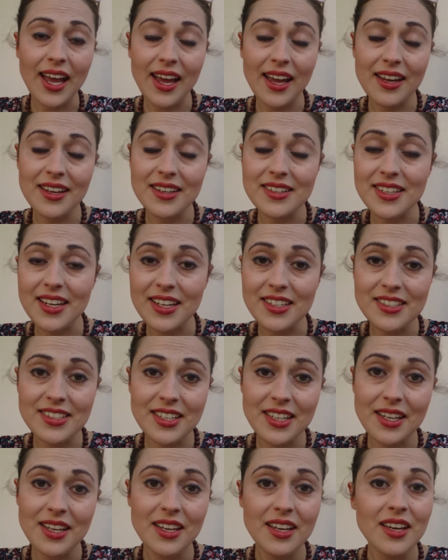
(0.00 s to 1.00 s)
and I
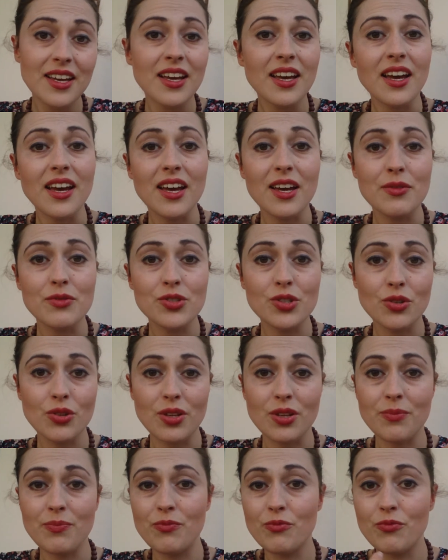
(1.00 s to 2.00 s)
actually
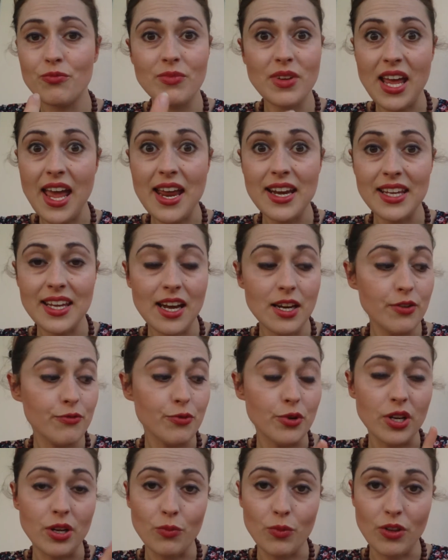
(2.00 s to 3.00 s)
do any kind
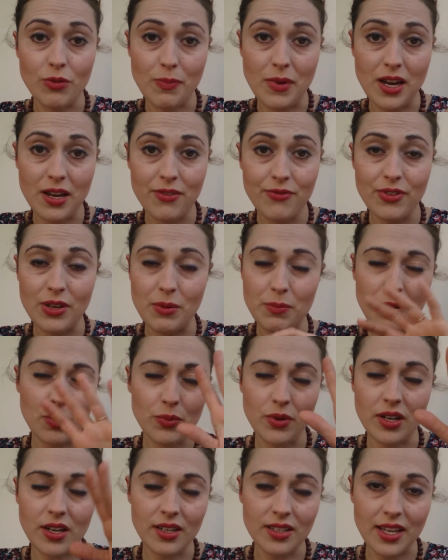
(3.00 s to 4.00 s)
of running with my Fitbit,
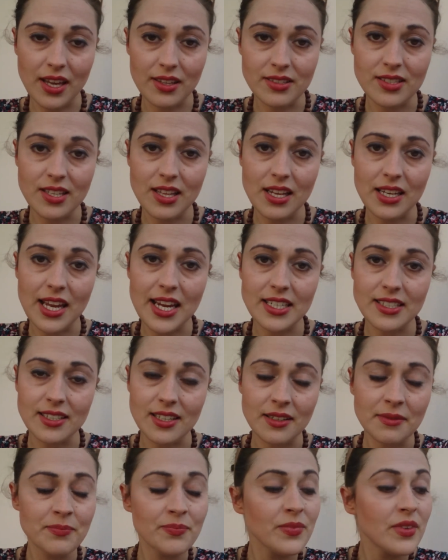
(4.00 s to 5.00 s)
but I'll get to that
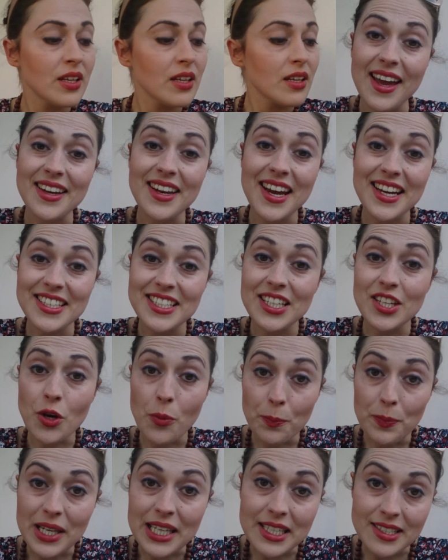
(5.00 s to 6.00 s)
later. And I actually
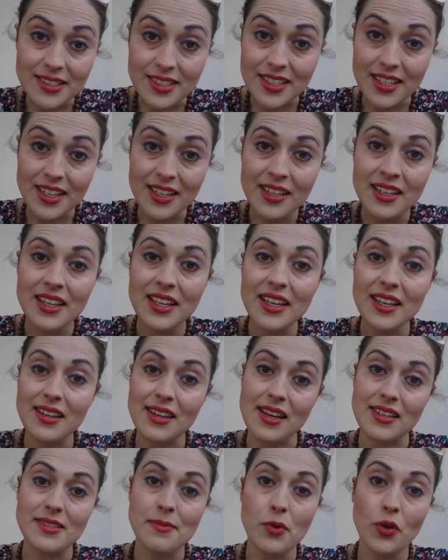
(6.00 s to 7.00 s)
completed it
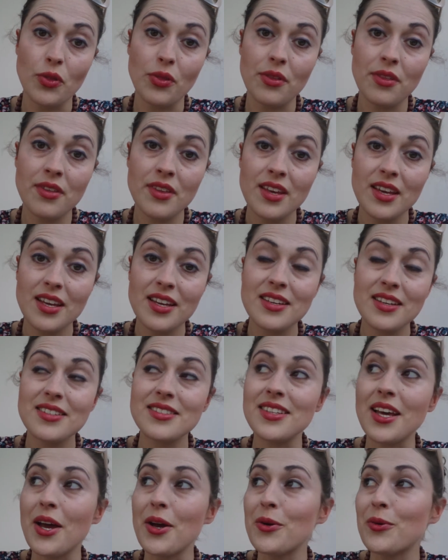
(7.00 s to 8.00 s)
last month,
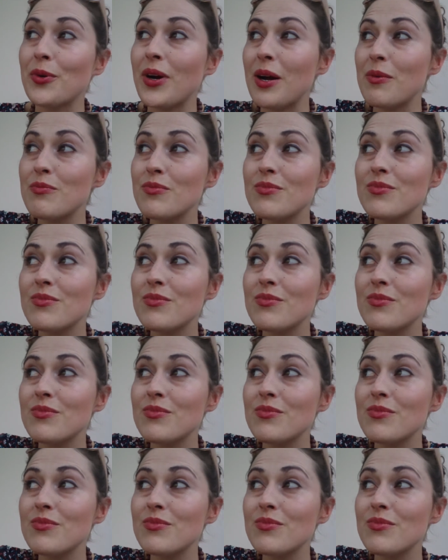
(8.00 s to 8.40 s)
so